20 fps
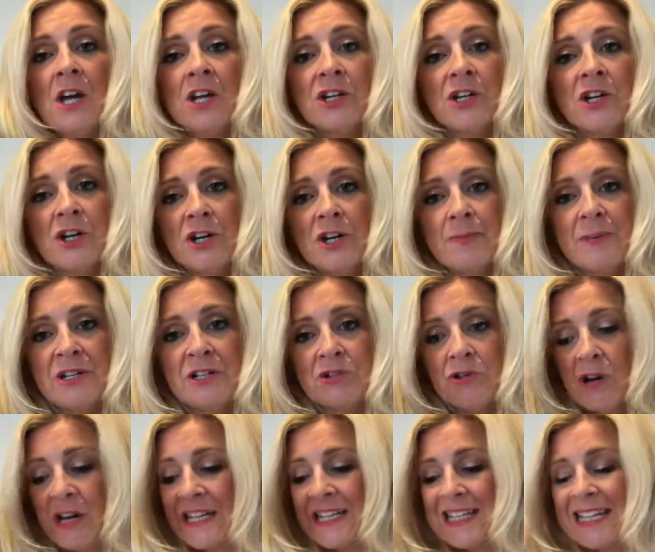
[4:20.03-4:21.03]
You're going to be
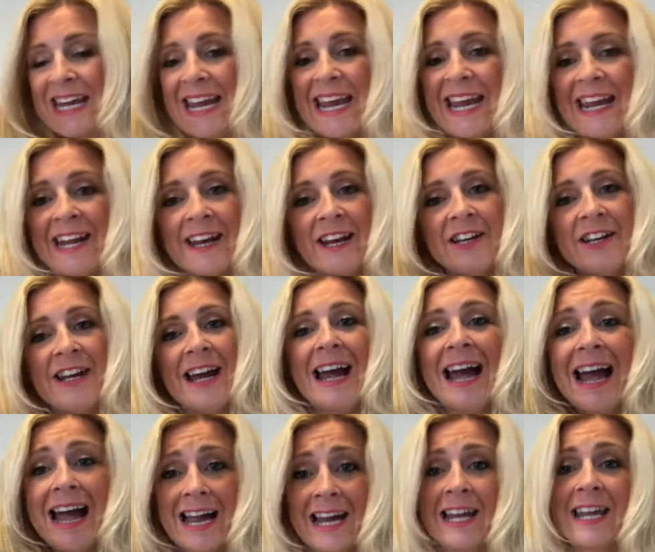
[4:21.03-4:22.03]
trying to get in, and you're
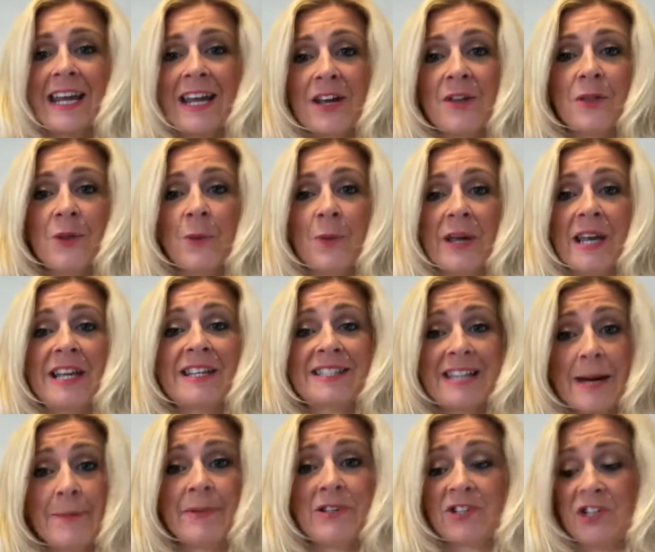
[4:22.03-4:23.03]
hacking at the wick,
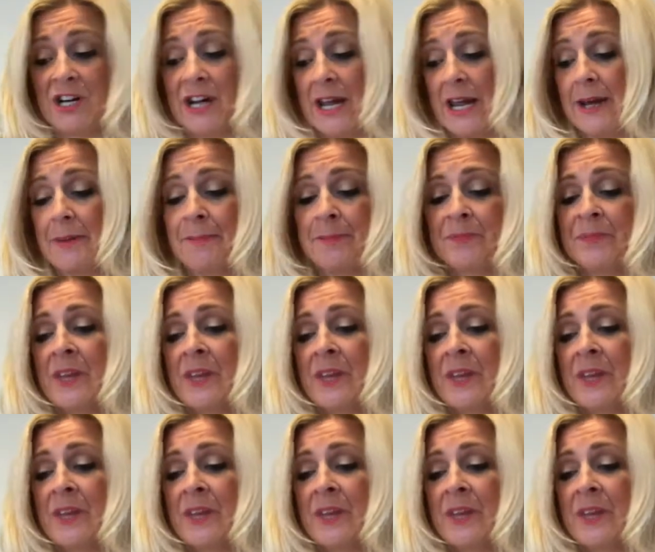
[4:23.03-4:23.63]
damaging it.